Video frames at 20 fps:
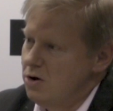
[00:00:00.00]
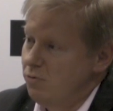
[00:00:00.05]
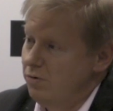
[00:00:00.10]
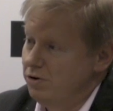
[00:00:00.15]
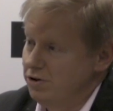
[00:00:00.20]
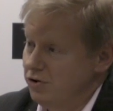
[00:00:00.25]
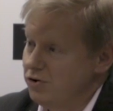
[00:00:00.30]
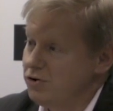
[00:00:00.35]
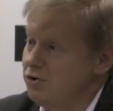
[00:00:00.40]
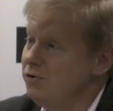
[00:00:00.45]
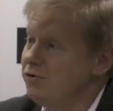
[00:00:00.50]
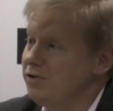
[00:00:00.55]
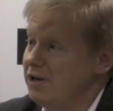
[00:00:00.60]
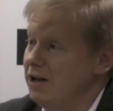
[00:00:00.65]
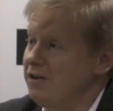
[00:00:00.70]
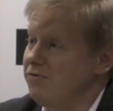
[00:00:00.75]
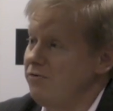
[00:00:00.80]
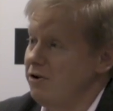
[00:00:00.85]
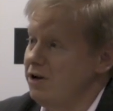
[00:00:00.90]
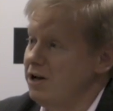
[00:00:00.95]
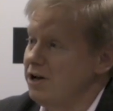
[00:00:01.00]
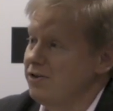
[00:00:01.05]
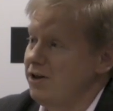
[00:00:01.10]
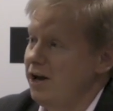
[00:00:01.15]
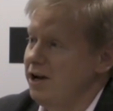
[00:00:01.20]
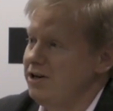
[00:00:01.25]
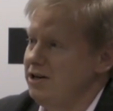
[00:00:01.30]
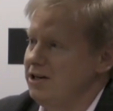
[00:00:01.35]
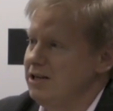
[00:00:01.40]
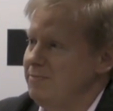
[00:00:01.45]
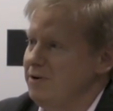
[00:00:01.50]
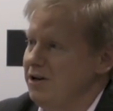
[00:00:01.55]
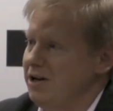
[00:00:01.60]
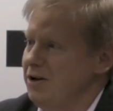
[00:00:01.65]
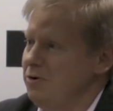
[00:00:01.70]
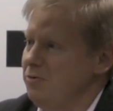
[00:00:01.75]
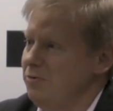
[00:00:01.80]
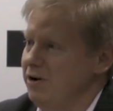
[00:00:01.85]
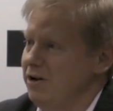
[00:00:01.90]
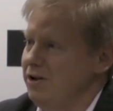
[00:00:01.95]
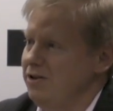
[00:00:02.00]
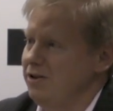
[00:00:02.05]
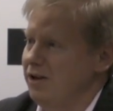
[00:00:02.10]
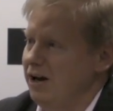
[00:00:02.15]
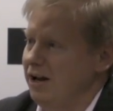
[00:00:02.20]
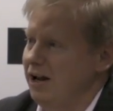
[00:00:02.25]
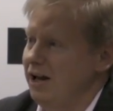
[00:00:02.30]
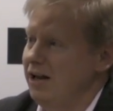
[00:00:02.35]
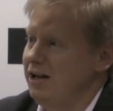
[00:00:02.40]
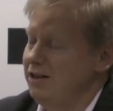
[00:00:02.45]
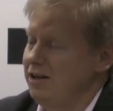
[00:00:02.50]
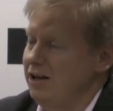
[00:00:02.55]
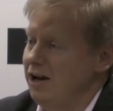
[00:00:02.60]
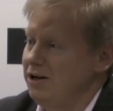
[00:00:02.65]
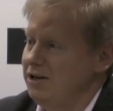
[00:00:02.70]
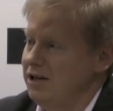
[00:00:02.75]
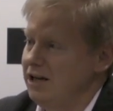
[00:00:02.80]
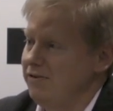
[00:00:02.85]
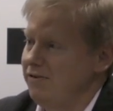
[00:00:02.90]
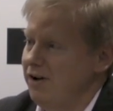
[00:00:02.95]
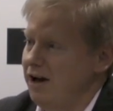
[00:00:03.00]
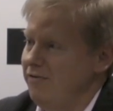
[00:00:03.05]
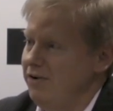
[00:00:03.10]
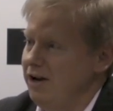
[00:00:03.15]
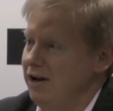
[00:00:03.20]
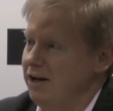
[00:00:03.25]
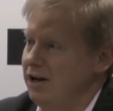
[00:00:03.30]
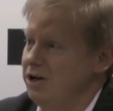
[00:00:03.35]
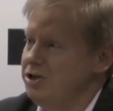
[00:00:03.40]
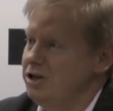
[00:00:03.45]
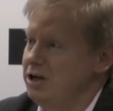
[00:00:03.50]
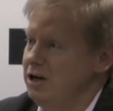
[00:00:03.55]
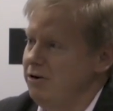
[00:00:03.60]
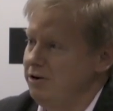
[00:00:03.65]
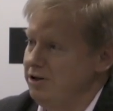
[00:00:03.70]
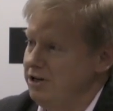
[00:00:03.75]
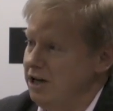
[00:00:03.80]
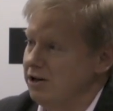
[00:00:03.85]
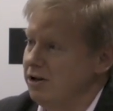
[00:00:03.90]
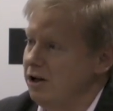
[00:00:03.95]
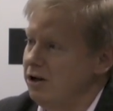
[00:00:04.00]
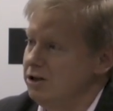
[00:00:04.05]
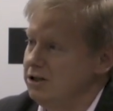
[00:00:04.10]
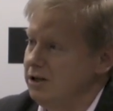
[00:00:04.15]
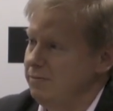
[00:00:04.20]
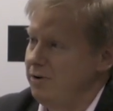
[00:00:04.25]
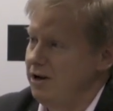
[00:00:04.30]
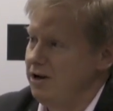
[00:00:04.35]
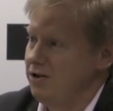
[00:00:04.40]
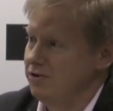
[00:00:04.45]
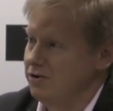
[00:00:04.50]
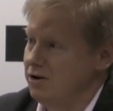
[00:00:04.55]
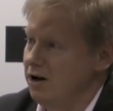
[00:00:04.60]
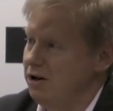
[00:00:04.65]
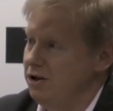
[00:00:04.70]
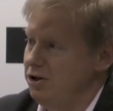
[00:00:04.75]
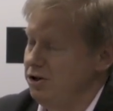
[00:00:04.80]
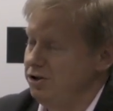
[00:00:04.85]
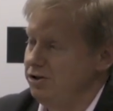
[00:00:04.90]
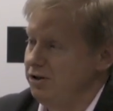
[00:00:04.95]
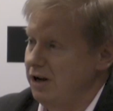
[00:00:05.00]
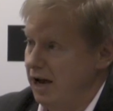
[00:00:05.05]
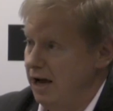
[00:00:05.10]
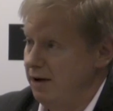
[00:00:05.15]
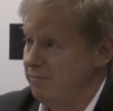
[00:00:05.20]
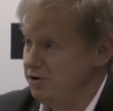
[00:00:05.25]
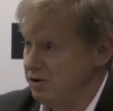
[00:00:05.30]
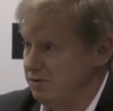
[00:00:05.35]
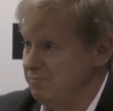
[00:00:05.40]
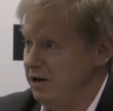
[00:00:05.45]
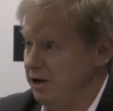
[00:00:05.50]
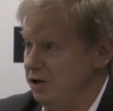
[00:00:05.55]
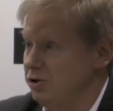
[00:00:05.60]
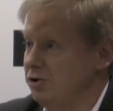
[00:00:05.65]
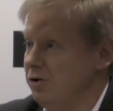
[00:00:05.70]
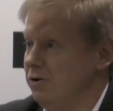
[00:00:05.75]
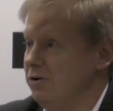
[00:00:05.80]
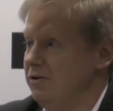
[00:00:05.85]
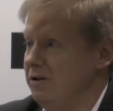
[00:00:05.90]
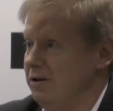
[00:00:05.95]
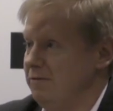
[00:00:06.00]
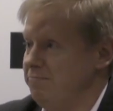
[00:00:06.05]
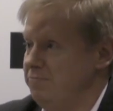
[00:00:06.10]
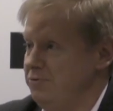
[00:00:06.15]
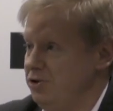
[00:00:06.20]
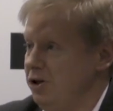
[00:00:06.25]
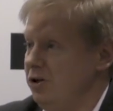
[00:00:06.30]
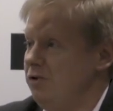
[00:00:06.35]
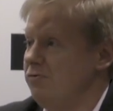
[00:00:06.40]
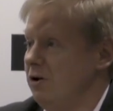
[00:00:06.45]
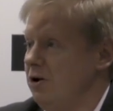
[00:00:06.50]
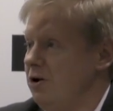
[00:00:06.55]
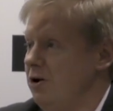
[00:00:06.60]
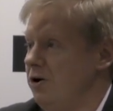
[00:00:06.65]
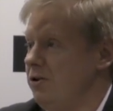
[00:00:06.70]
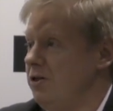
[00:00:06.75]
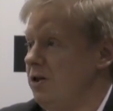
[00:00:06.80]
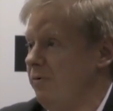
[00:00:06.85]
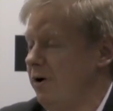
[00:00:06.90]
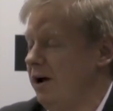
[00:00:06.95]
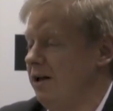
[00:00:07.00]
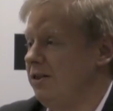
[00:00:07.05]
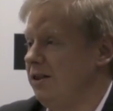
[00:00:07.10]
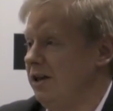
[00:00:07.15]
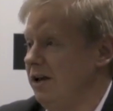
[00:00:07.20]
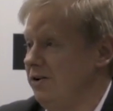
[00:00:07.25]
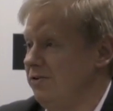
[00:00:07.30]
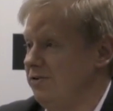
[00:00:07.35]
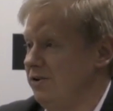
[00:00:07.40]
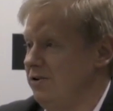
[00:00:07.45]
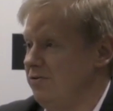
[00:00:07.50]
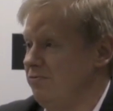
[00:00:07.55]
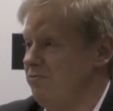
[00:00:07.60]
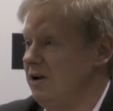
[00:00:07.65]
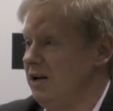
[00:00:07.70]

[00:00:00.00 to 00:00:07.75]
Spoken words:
Well, the school sounds very exciting to begin with, and I think the idea of having an engineering technology-based college to make sure that children learn the right things is